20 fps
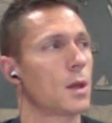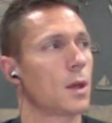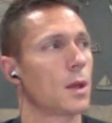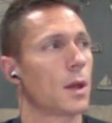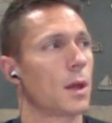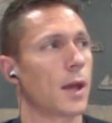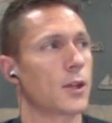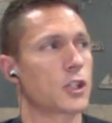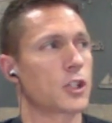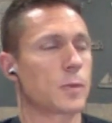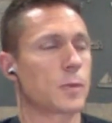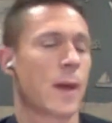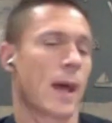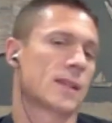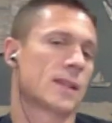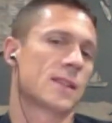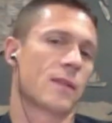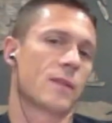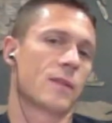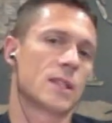I just
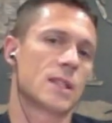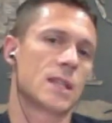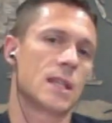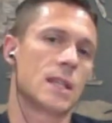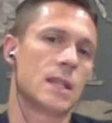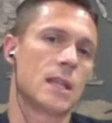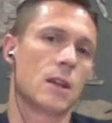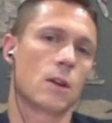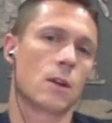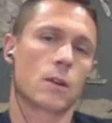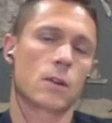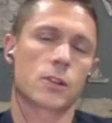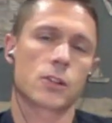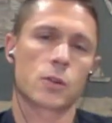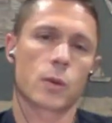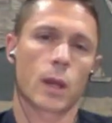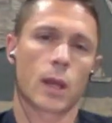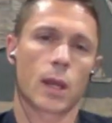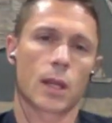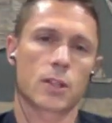passed 17 years.
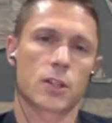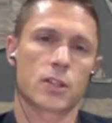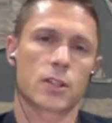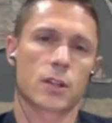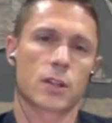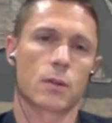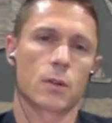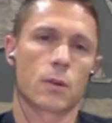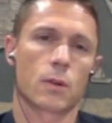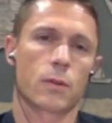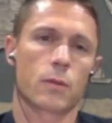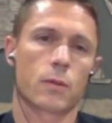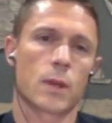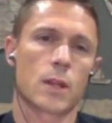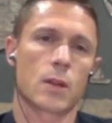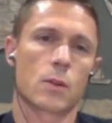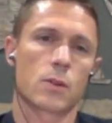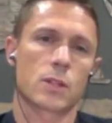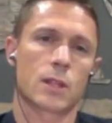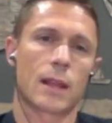So I got just under 3
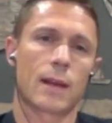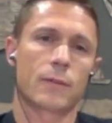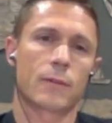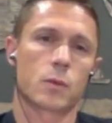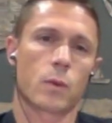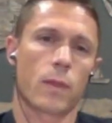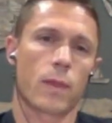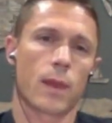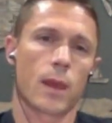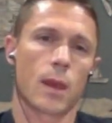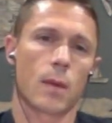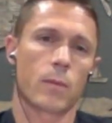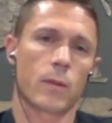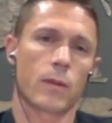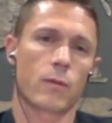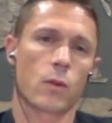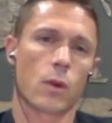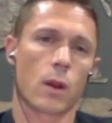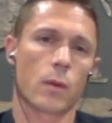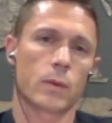years left with them
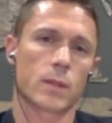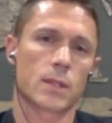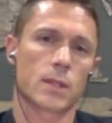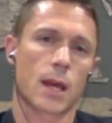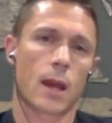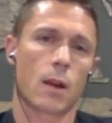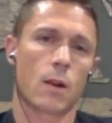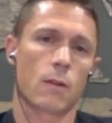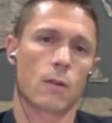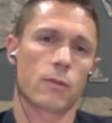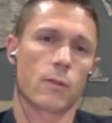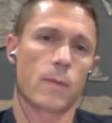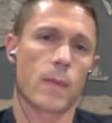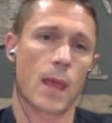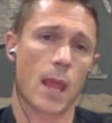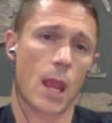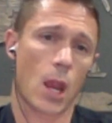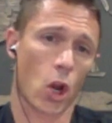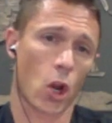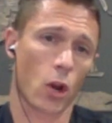before I retire from
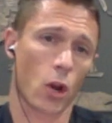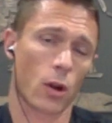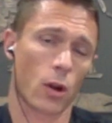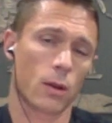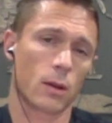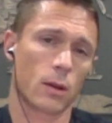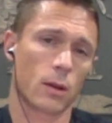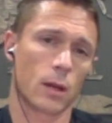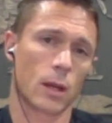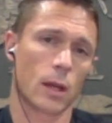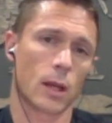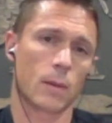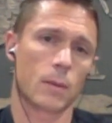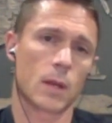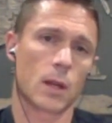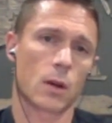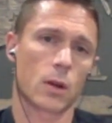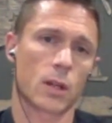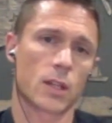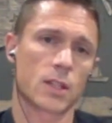there.
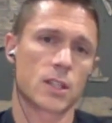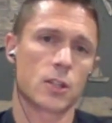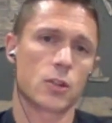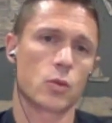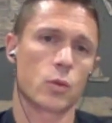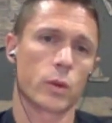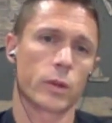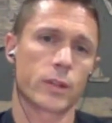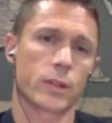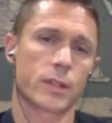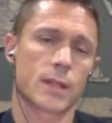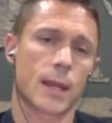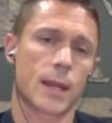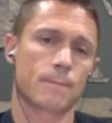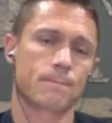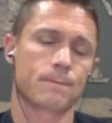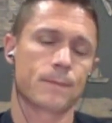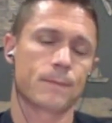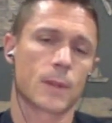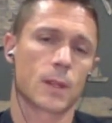And I'll continue real
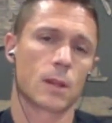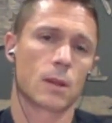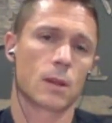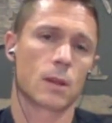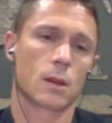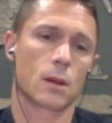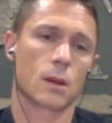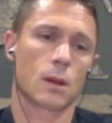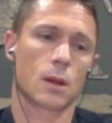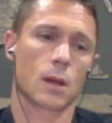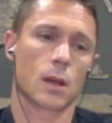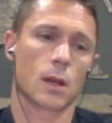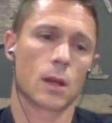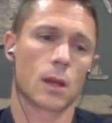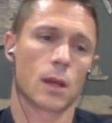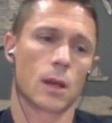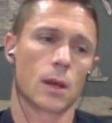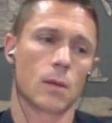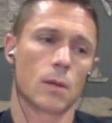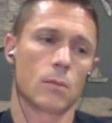estate.
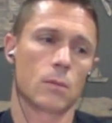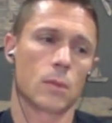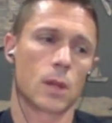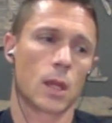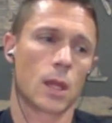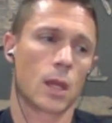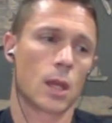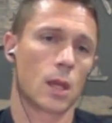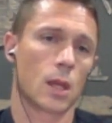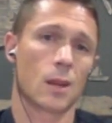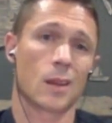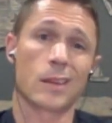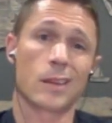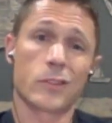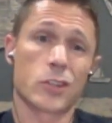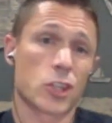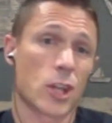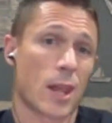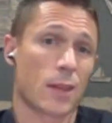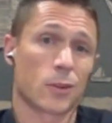And I live
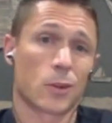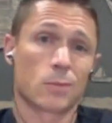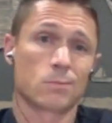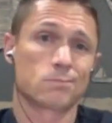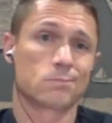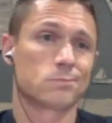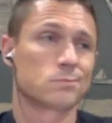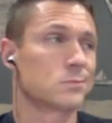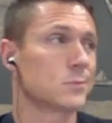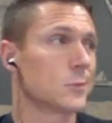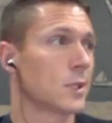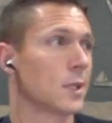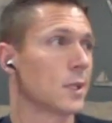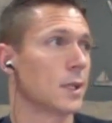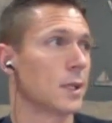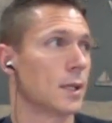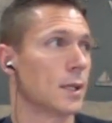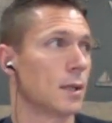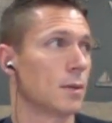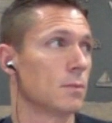in Chandler.
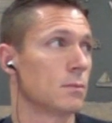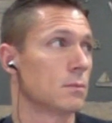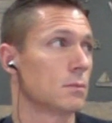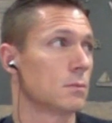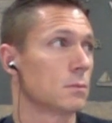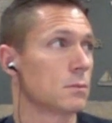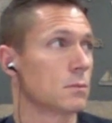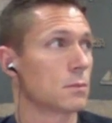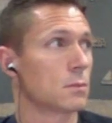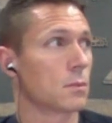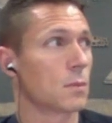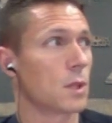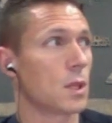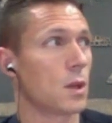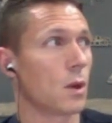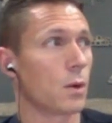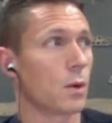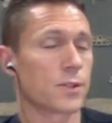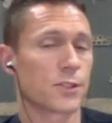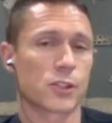
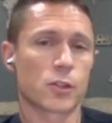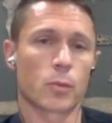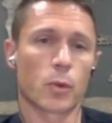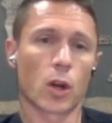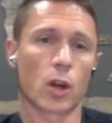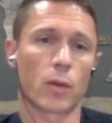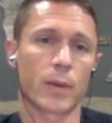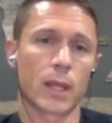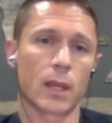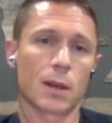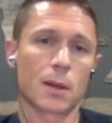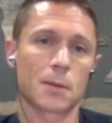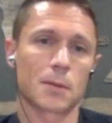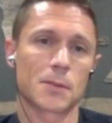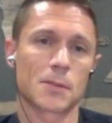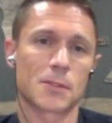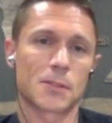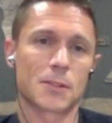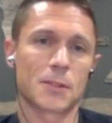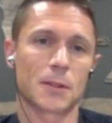It's suburbia.
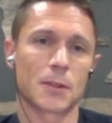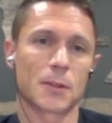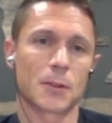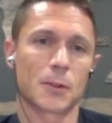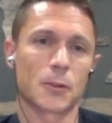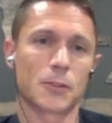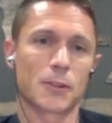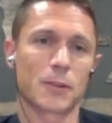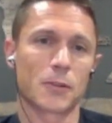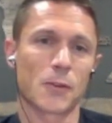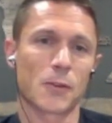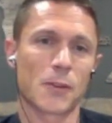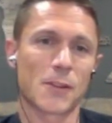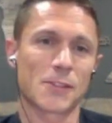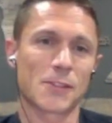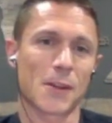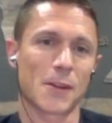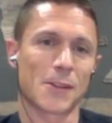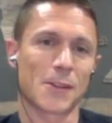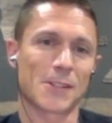It's a little different than
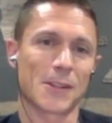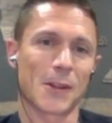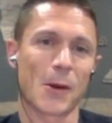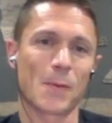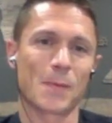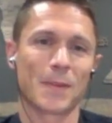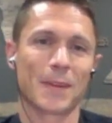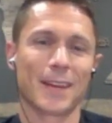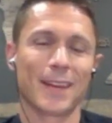Sunnyslope.